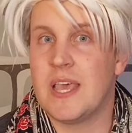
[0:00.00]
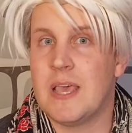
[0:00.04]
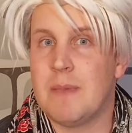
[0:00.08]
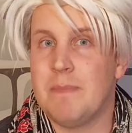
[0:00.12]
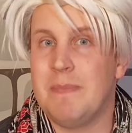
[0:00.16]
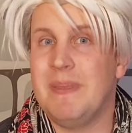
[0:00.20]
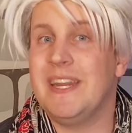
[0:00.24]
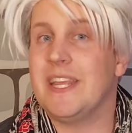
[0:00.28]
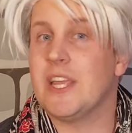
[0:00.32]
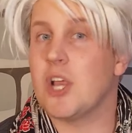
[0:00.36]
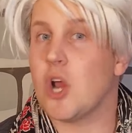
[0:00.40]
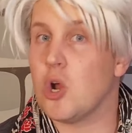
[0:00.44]

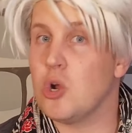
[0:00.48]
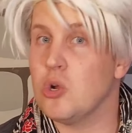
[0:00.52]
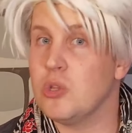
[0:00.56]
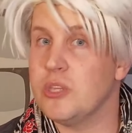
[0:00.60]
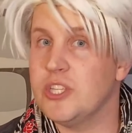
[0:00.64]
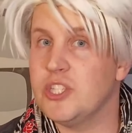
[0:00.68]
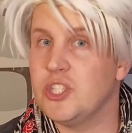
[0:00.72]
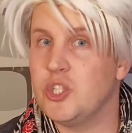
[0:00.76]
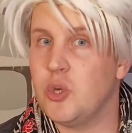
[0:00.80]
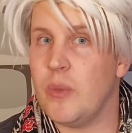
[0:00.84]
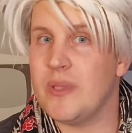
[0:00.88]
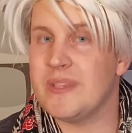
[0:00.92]
meaning
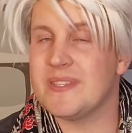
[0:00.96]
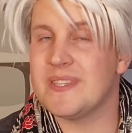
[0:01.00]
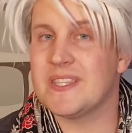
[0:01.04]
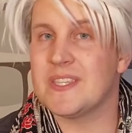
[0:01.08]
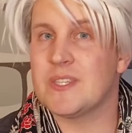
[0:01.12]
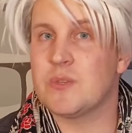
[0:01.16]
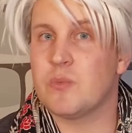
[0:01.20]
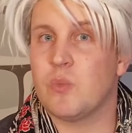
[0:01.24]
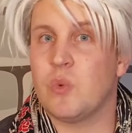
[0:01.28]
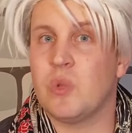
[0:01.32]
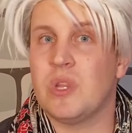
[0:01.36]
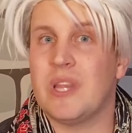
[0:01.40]
early
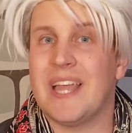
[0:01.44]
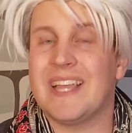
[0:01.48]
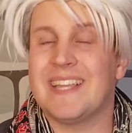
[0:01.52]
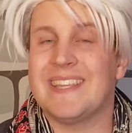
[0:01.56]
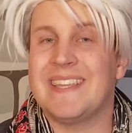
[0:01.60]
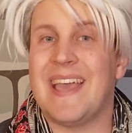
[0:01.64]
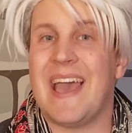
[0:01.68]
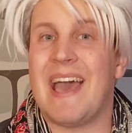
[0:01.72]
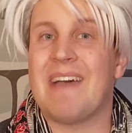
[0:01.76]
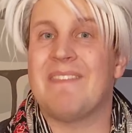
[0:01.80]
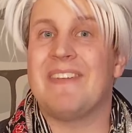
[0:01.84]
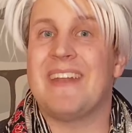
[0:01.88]
choices will
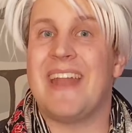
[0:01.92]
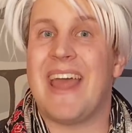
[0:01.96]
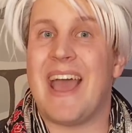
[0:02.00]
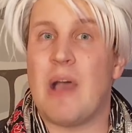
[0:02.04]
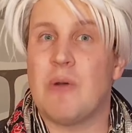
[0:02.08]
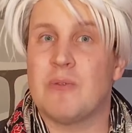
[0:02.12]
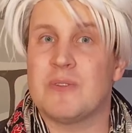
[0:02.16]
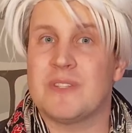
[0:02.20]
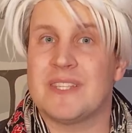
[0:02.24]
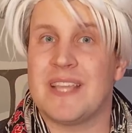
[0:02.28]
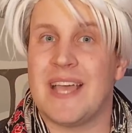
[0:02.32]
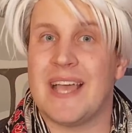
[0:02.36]
likely have an
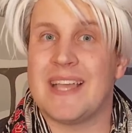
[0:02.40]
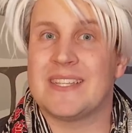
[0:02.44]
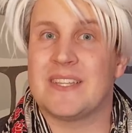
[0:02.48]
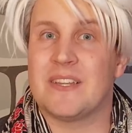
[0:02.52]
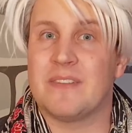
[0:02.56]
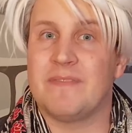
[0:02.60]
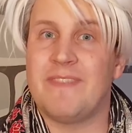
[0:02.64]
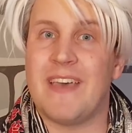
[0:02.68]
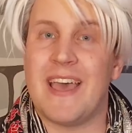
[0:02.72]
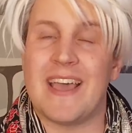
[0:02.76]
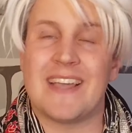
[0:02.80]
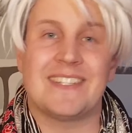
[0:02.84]
outsized
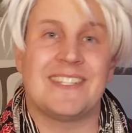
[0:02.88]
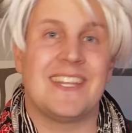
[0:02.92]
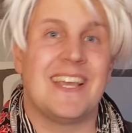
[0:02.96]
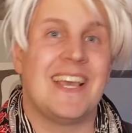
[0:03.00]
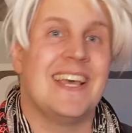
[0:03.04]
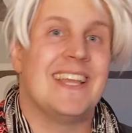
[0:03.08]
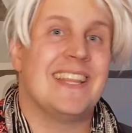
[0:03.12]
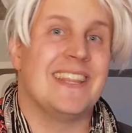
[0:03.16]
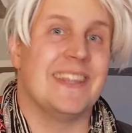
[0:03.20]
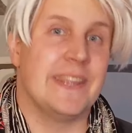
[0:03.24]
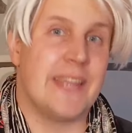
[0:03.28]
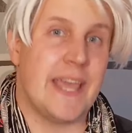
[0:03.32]
effect
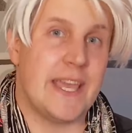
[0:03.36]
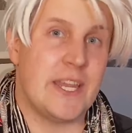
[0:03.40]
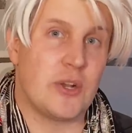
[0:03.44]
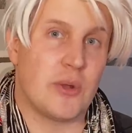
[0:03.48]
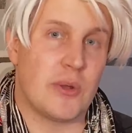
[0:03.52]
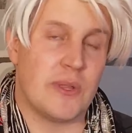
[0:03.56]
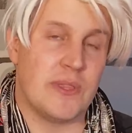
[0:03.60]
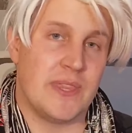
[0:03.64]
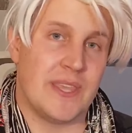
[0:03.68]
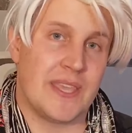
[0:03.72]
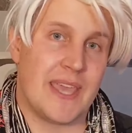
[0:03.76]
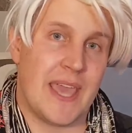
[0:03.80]

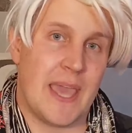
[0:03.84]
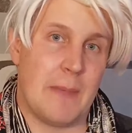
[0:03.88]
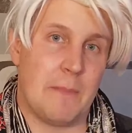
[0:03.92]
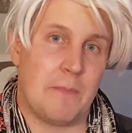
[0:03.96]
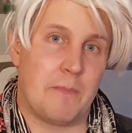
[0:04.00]
later in the game.